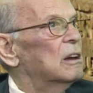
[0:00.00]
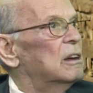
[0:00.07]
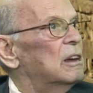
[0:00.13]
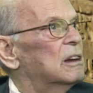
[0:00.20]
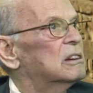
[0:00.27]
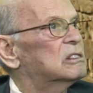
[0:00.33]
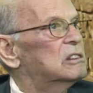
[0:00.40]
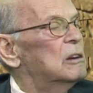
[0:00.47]

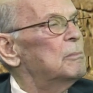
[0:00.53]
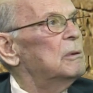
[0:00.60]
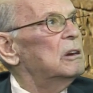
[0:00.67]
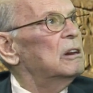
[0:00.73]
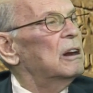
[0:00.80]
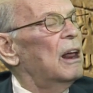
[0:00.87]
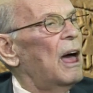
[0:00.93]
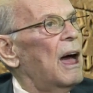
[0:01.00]

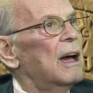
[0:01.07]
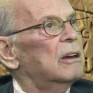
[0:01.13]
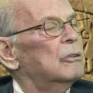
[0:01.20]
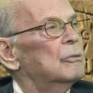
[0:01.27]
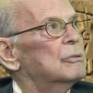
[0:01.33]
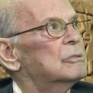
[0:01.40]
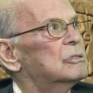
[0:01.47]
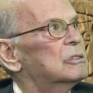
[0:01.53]
exhibited
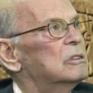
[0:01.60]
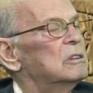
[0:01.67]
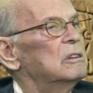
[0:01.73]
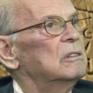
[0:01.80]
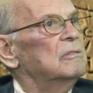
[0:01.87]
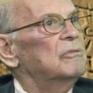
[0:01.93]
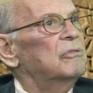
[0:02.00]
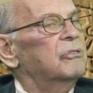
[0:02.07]
accuracy
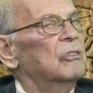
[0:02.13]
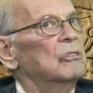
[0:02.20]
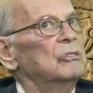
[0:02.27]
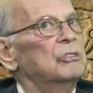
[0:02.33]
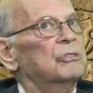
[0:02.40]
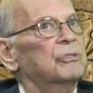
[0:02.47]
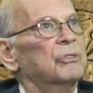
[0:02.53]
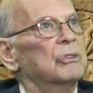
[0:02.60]
in
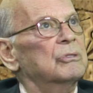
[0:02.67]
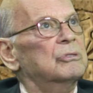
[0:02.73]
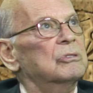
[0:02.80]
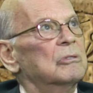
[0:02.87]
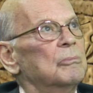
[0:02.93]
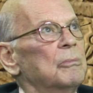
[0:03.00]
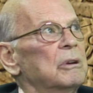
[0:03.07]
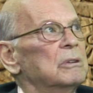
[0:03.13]
future
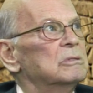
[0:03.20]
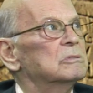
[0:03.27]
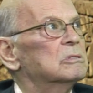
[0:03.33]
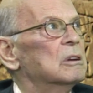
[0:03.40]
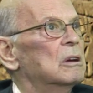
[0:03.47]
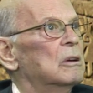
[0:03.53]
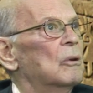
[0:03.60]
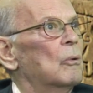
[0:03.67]
men's
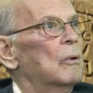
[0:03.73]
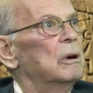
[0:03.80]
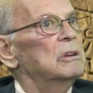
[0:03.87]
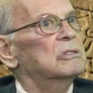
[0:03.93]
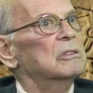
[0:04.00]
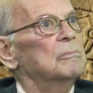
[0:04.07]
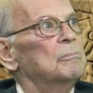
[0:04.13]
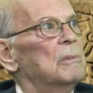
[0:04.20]

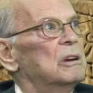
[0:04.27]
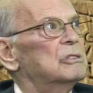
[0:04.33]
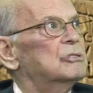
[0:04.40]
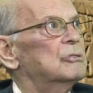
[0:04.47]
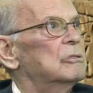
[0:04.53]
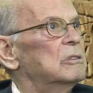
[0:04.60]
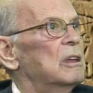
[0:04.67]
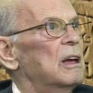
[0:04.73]
ways of
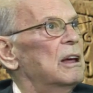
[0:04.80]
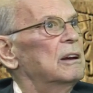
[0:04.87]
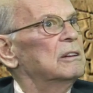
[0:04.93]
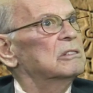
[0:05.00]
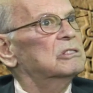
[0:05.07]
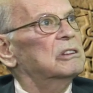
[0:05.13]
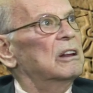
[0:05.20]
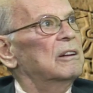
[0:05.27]
measuring that
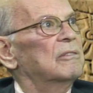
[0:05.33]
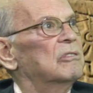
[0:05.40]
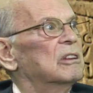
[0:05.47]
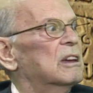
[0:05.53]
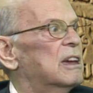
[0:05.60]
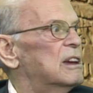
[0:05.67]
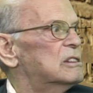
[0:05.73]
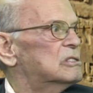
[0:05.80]
instead of the
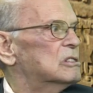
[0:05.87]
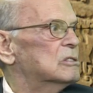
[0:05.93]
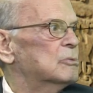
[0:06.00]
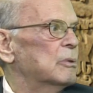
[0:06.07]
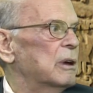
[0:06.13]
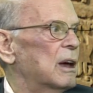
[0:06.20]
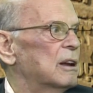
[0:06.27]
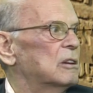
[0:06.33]
guesses
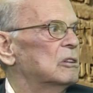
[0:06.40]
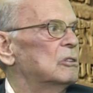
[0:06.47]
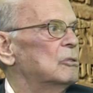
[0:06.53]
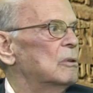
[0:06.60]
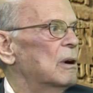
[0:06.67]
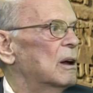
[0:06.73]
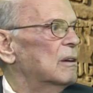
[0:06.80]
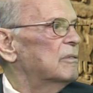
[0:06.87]
we had to
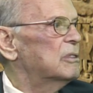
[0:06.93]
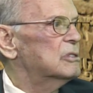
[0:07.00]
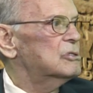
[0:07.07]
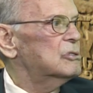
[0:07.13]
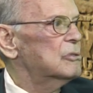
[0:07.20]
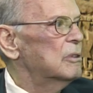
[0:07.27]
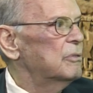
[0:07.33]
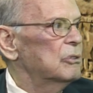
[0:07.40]
do out of
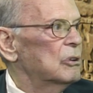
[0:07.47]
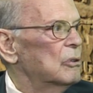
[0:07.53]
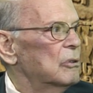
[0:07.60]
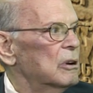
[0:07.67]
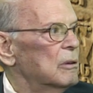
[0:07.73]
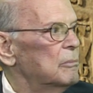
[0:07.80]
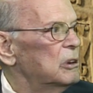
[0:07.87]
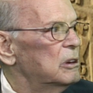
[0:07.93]
history, if you know what
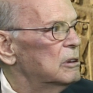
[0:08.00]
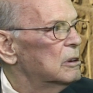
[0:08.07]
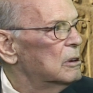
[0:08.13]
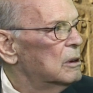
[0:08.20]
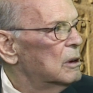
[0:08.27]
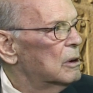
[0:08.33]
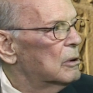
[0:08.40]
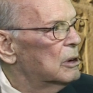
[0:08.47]
I mean?
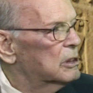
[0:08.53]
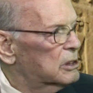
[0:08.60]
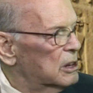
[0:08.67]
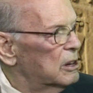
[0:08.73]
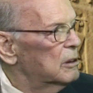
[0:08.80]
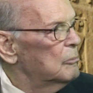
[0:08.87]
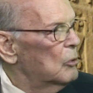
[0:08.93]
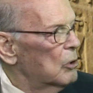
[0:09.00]
Right. It's
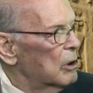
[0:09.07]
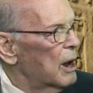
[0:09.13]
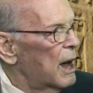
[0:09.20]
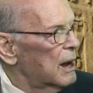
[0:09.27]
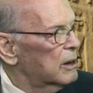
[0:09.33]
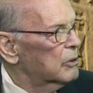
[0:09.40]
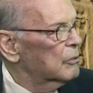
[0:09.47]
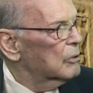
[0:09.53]
getting more
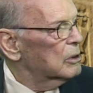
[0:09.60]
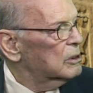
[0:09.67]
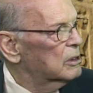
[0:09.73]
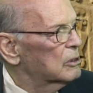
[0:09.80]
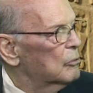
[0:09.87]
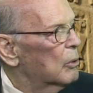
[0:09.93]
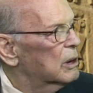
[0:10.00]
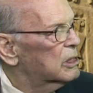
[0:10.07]
accurate. Much
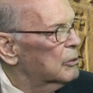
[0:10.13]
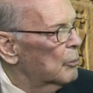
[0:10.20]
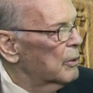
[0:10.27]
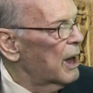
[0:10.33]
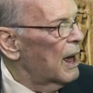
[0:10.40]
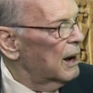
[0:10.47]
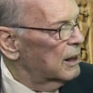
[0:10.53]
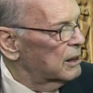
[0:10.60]
more accurate.
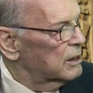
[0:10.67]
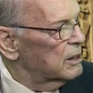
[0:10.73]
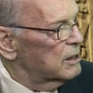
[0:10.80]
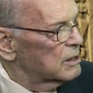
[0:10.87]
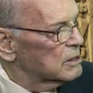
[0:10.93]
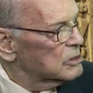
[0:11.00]
And we don't